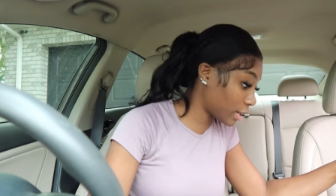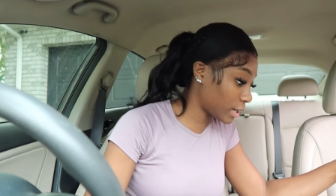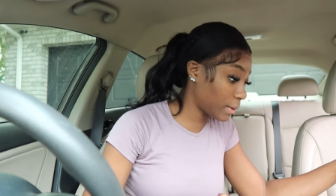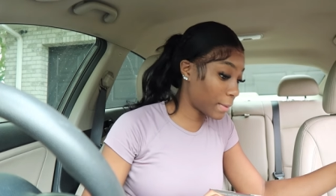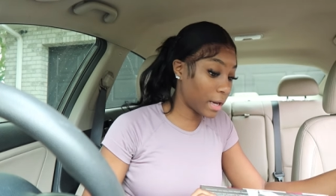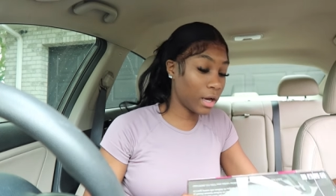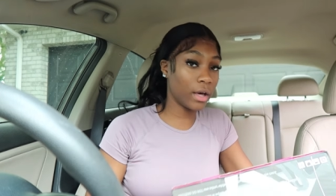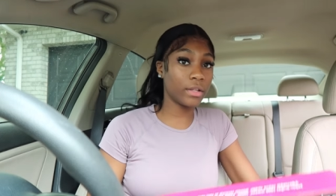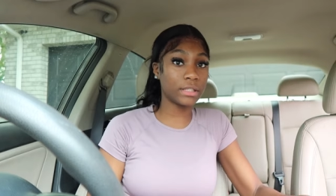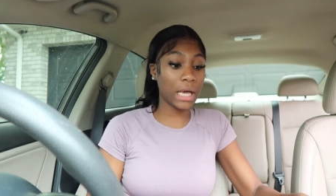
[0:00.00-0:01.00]
and my
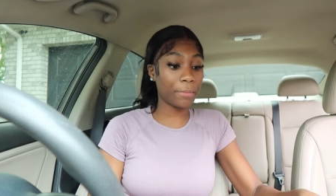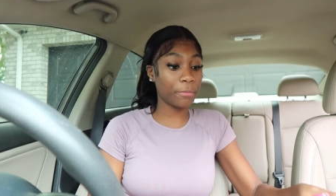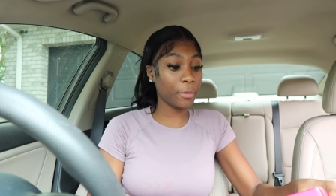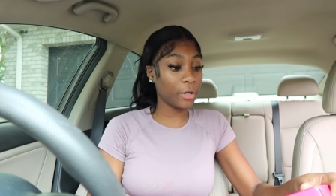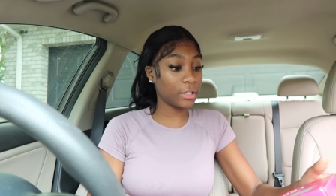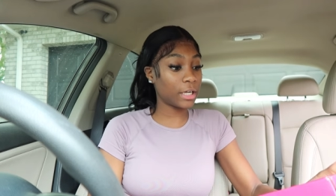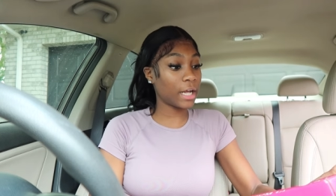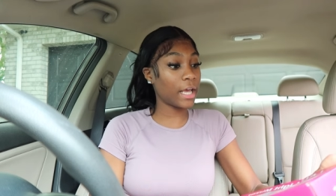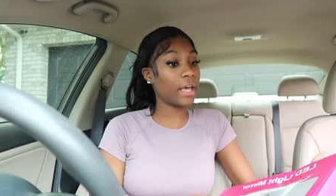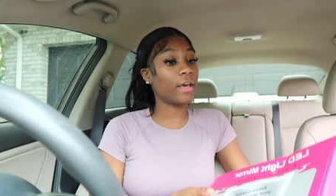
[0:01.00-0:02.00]
other type of mirror that i
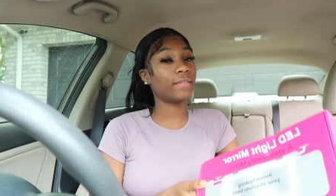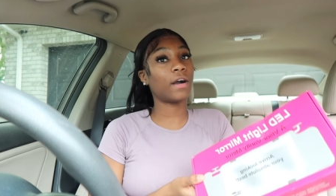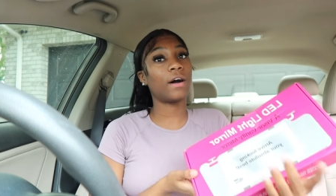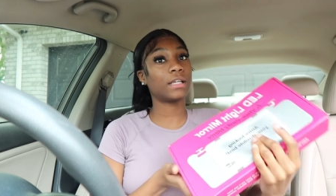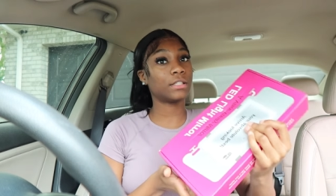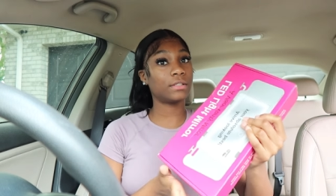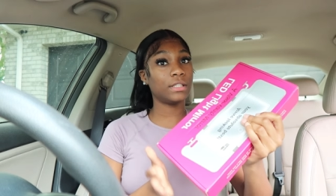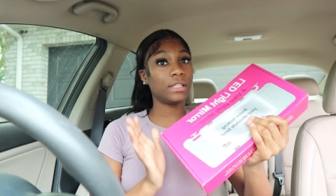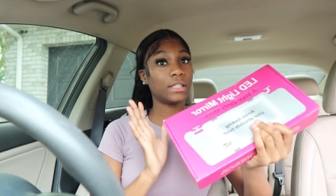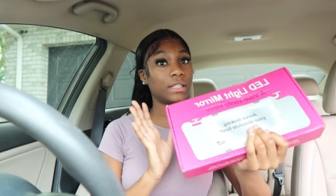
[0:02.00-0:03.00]
have y'all also
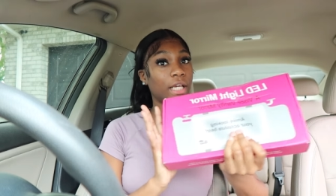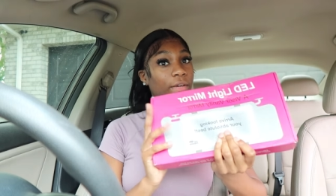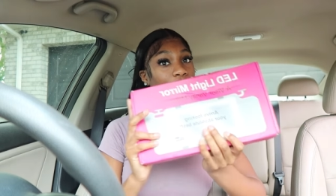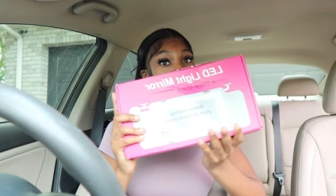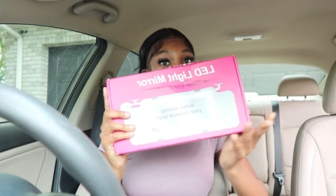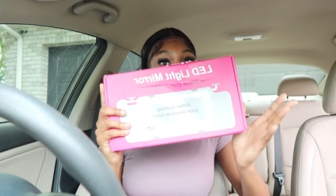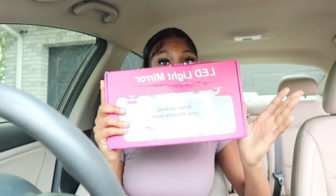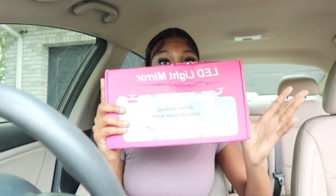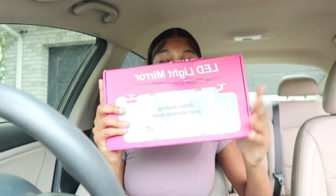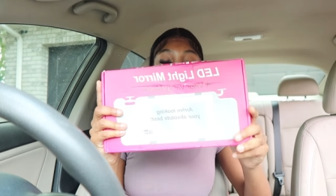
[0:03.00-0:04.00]
seen this everywhere
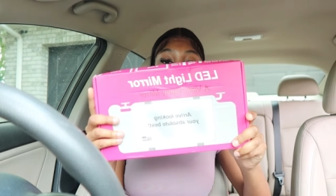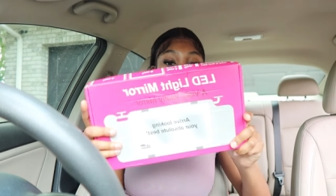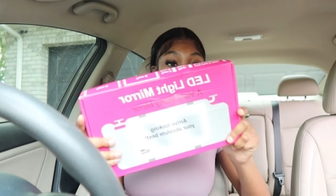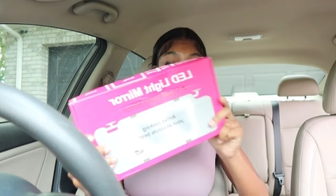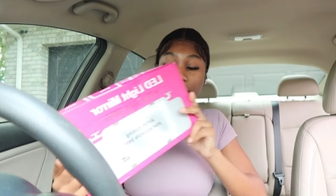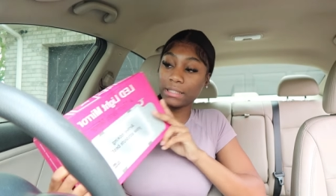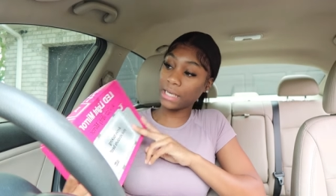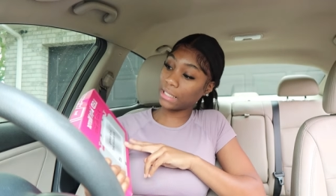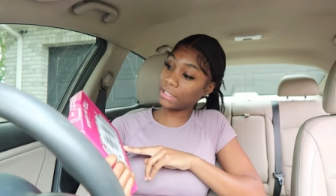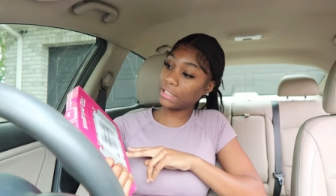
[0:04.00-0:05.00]
too i got this
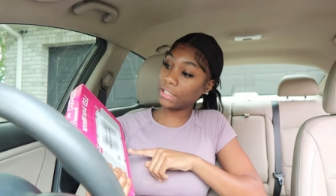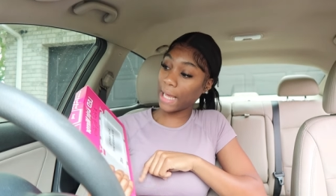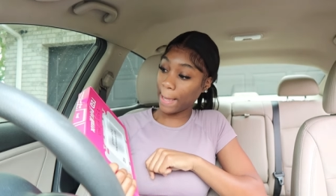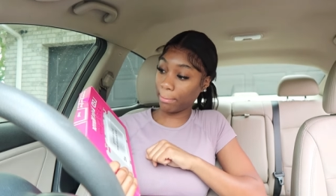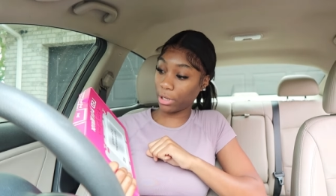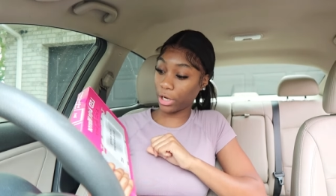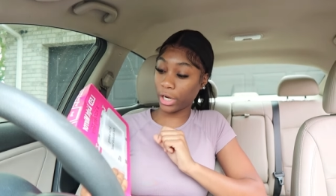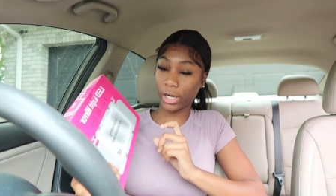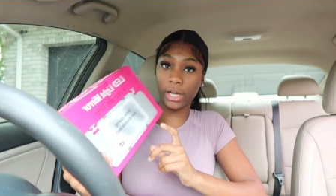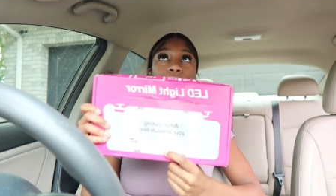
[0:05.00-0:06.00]
led light
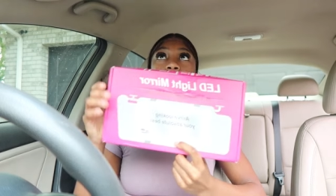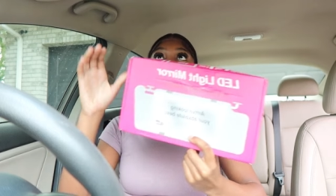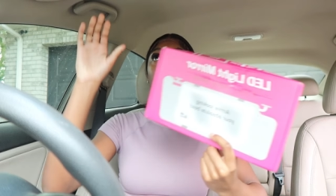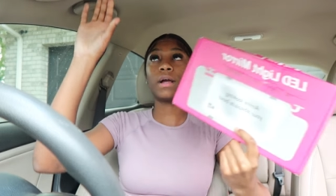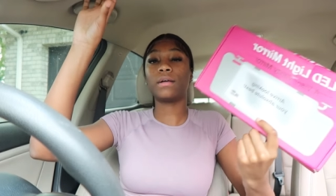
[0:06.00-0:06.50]
mirror for